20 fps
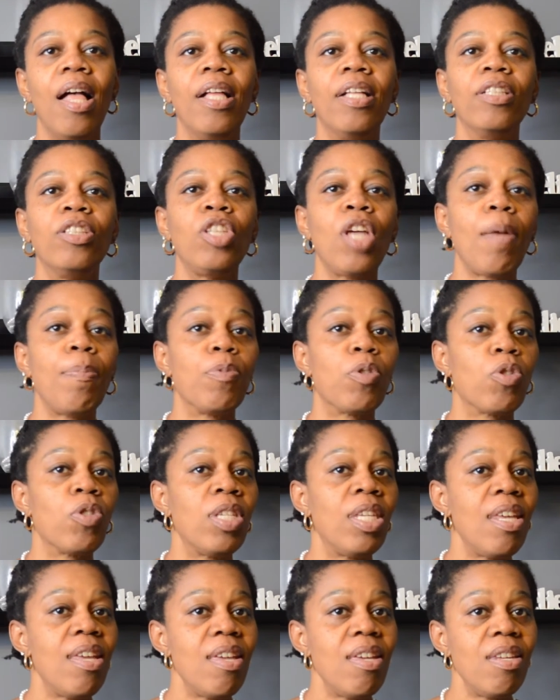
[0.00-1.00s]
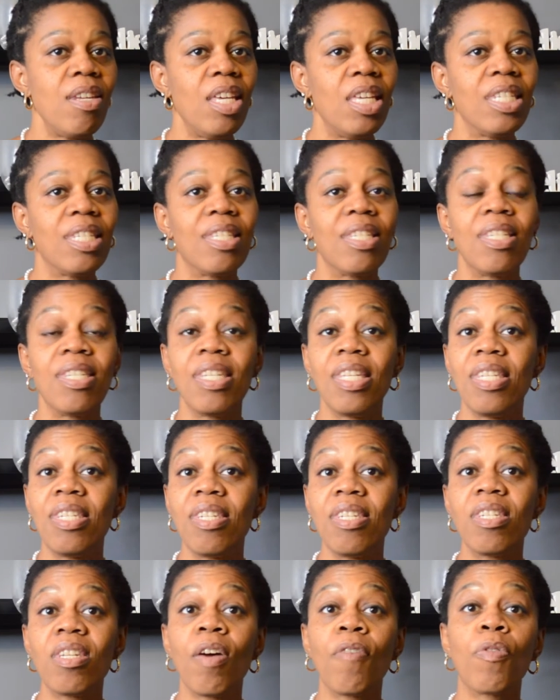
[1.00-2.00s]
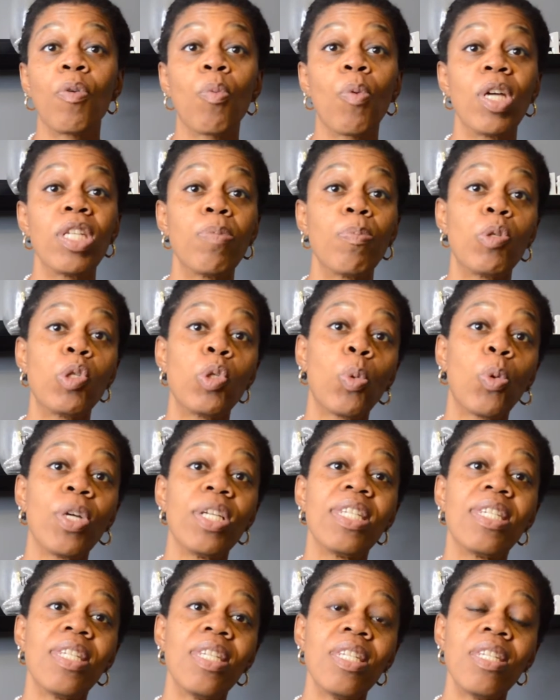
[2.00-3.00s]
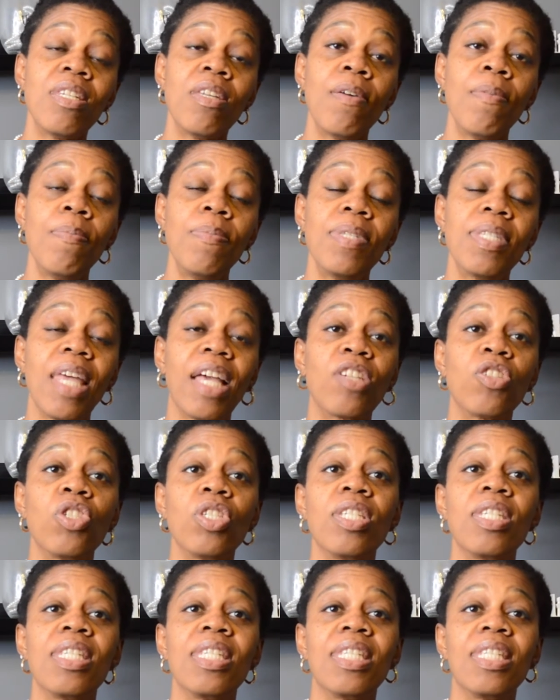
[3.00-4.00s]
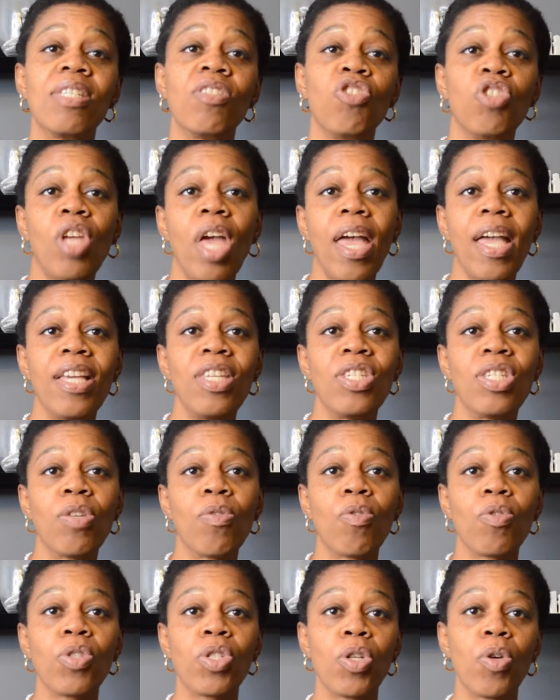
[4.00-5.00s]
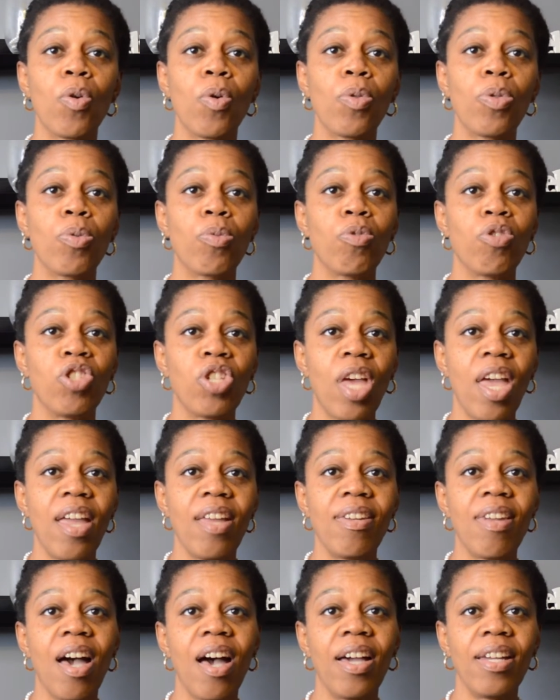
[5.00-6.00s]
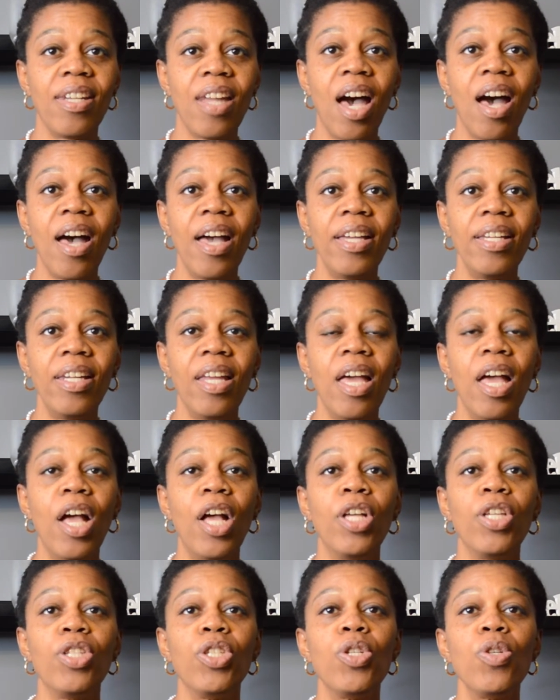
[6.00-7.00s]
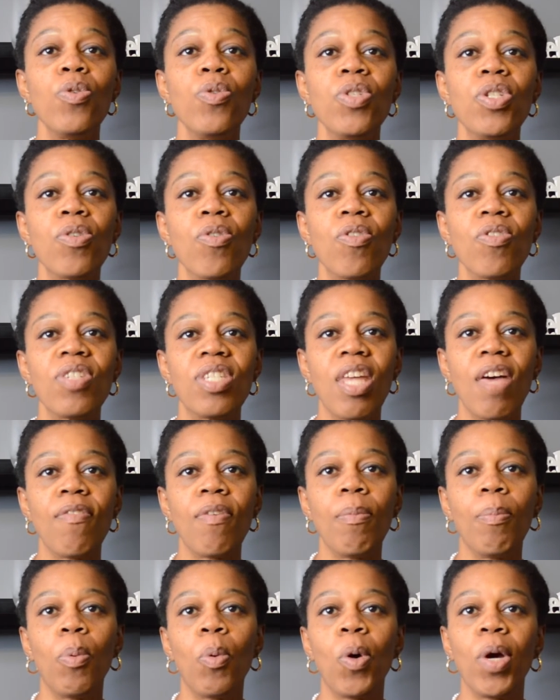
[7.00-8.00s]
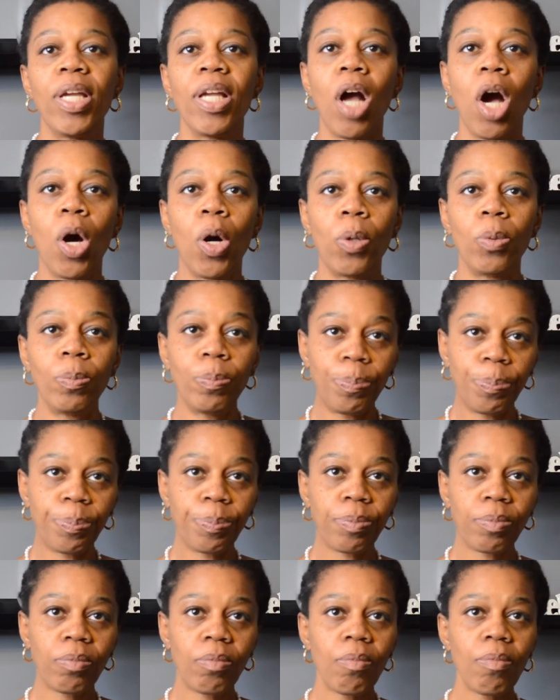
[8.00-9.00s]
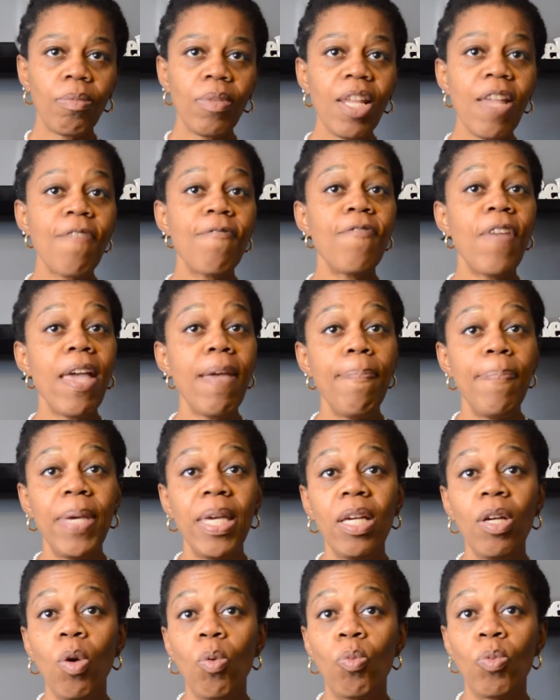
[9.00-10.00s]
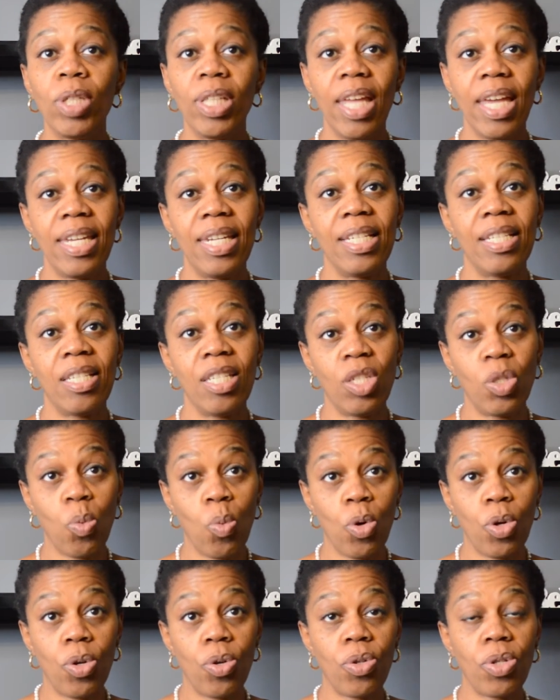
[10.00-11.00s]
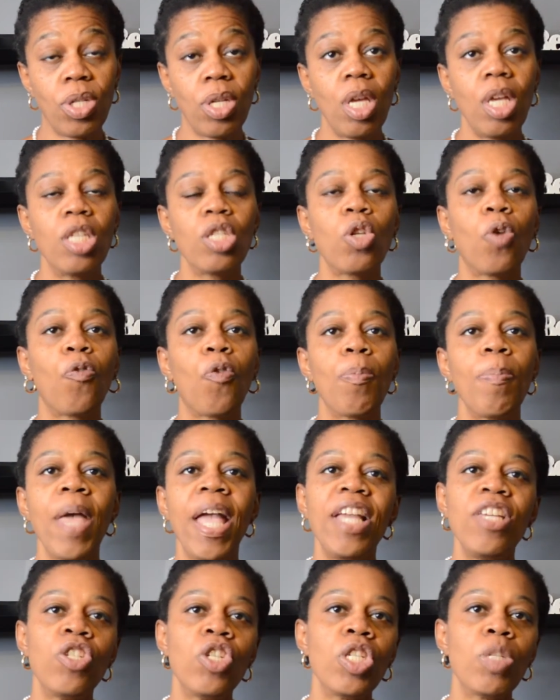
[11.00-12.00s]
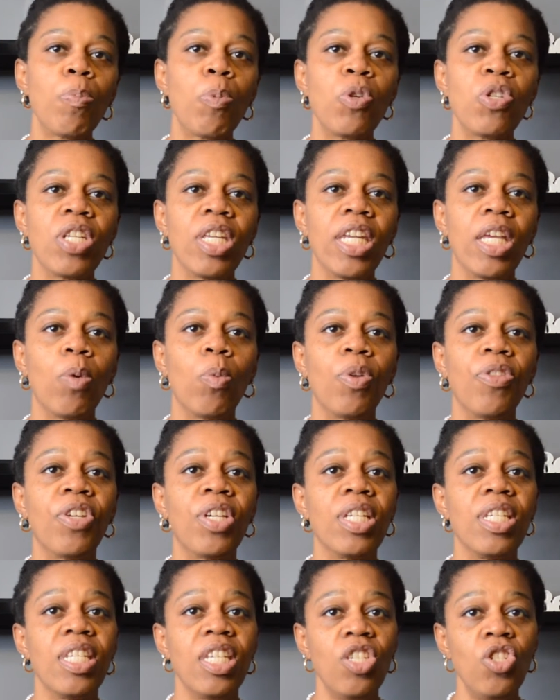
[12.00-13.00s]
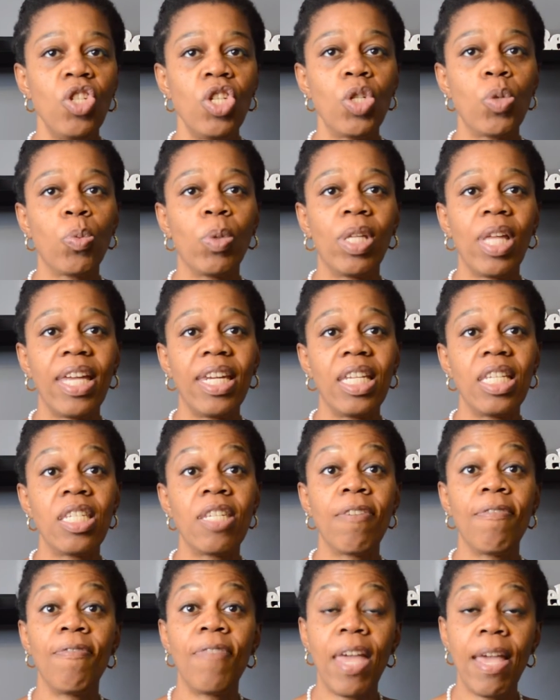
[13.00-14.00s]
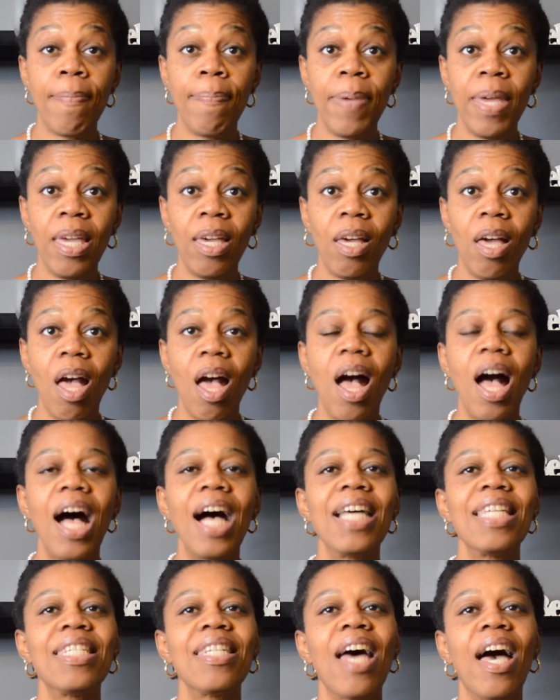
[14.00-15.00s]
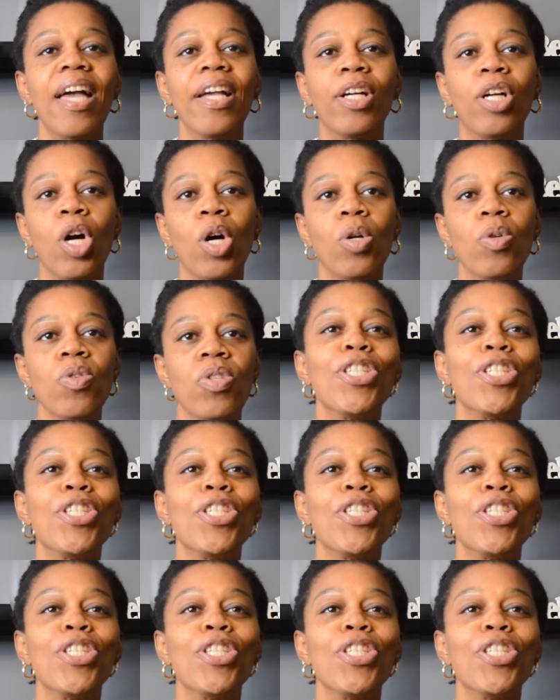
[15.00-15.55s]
Chapter 10 is diseases of the respiratory system, sections J00 through J99, U07.0. Vaping related disorders. So for patients presenting with conditions related to vaping, assign code